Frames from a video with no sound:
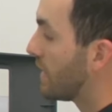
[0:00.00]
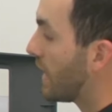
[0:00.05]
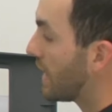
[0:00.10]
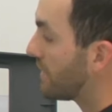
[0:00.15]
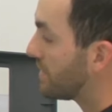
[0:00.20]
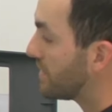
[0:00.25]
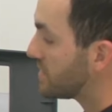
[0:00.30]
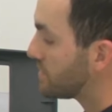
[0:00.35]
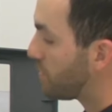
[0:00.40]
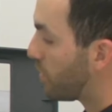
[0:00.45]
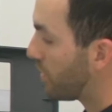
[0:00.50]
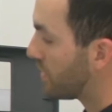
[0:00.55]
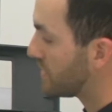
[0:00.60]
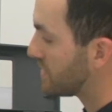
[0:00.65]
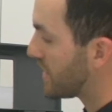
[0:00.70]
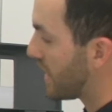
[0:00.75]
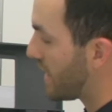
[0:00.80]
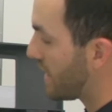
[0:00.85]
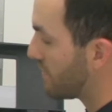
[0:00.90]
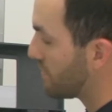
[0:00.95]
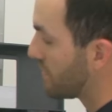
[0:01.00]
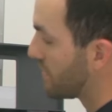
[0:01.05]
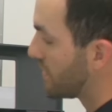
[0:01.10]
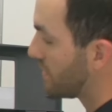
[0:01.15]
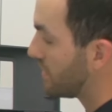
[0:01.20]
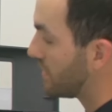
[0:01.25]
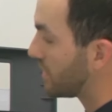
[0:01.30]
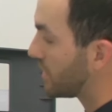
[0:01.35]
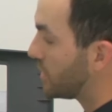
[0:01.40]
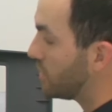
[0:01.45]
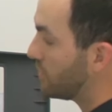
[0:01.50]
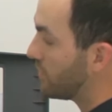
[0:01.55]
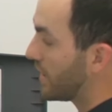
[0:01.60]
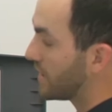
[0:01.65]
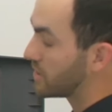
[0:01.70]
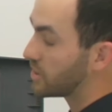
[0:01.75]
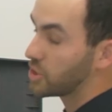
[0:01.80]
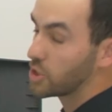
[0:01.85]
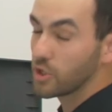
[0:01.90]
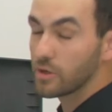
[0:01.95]
At this point in time, the
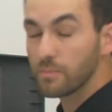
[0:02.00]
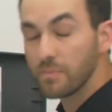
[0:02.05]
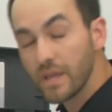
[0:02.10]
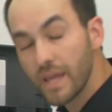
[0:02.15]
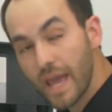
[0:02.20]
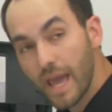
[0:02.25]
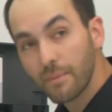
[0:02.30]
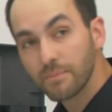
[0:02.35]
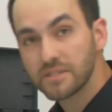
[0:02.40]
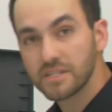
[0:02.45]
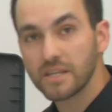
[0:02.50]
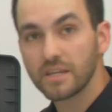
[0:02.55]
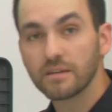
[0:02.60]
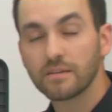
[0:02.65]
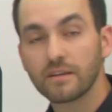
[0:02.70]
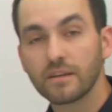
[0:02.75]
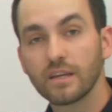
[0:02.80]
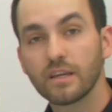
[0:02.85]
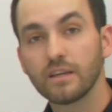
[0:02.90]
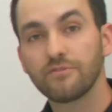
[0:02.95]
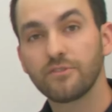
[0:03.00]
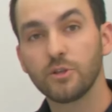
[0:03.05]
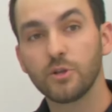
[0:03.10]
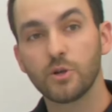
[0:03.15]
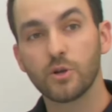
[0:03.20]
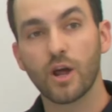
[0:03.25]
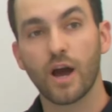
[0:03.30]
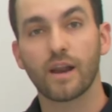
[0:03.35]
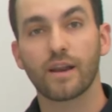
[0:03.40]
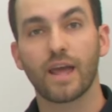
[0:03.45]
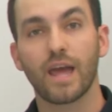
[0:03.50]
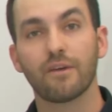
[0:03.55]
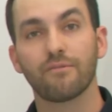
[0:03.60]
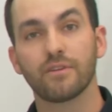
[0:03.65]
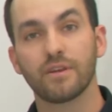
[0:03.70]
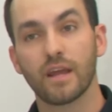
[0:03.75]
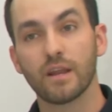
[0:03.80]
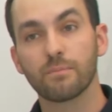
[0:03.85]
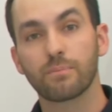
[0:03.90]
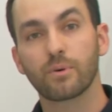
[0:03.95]
cuvette should be empty if you do not have
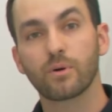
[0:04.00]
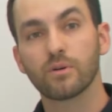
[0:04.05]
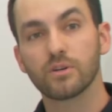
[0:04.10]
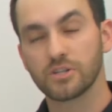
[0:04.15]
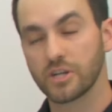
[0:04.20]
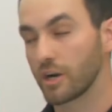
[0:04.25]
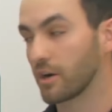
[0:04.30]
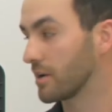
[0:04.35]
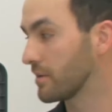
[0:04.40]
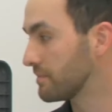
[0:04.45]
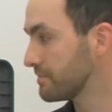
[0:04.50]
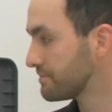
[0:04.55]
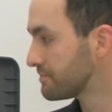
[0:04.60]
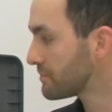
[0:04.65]
an NPRG error.